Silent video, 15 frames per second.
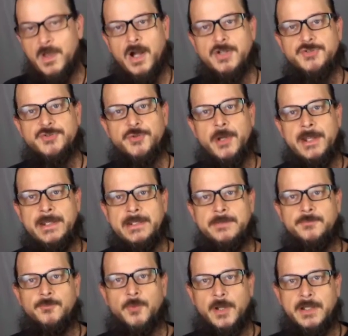a
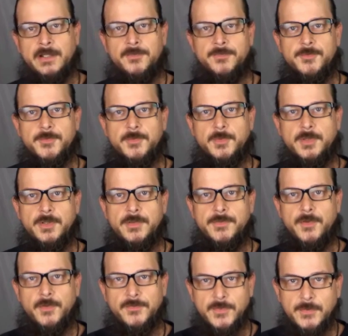train running through the
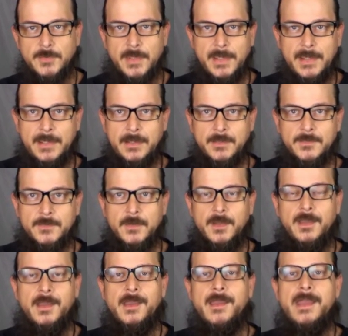woods on two legs.
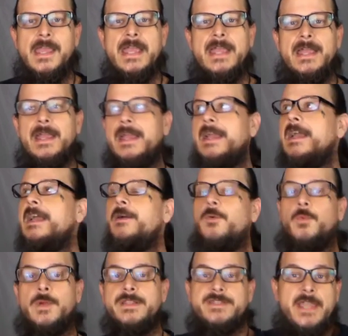
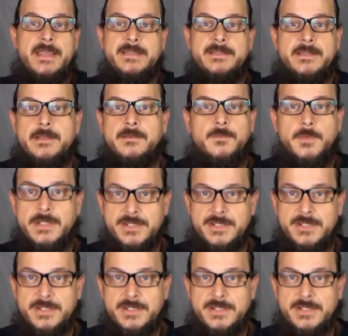We chased it.